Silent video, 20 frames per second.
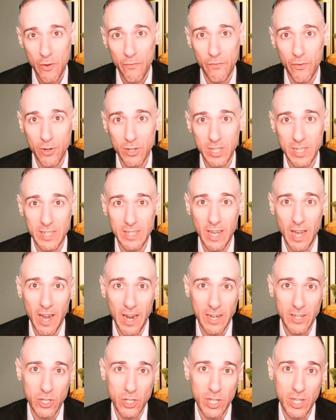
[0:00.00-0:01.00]
versus
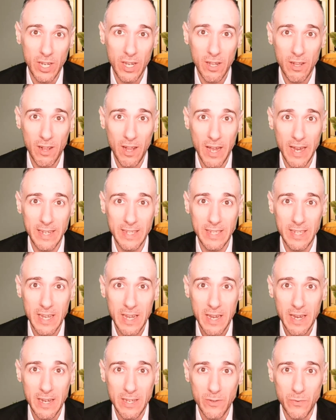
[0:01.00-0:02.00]
IG clients,
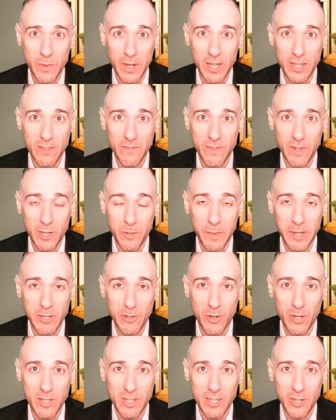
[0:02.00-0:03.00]
as well as
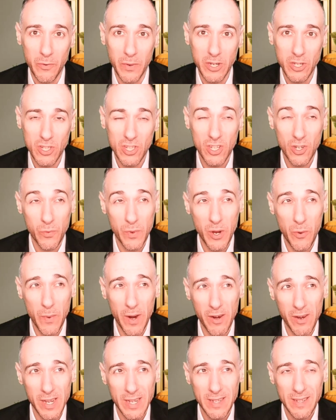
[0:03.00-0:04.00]
fundamental considerations in a week
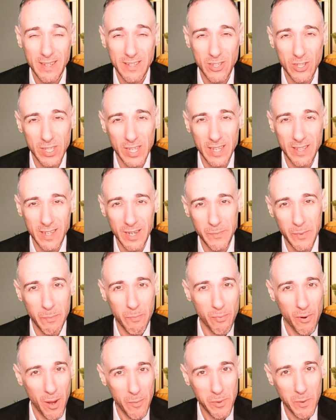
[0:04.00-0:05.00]
where let's just say it's going to be
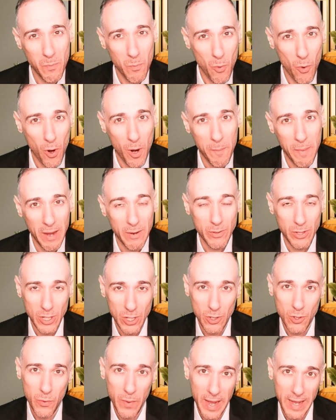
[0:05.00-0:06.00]
probably more about
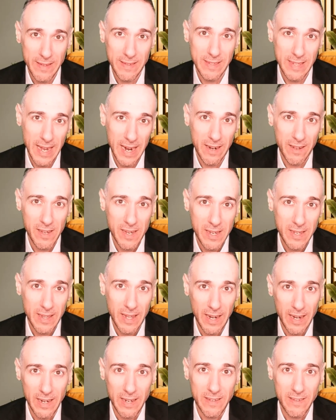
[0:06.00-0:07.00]
US data
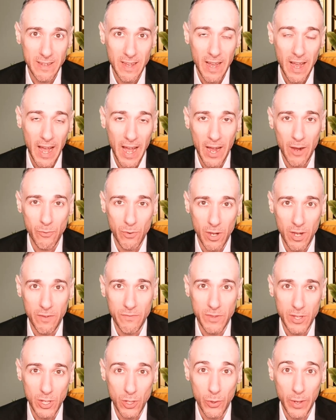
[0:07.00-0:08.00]
than it is out of the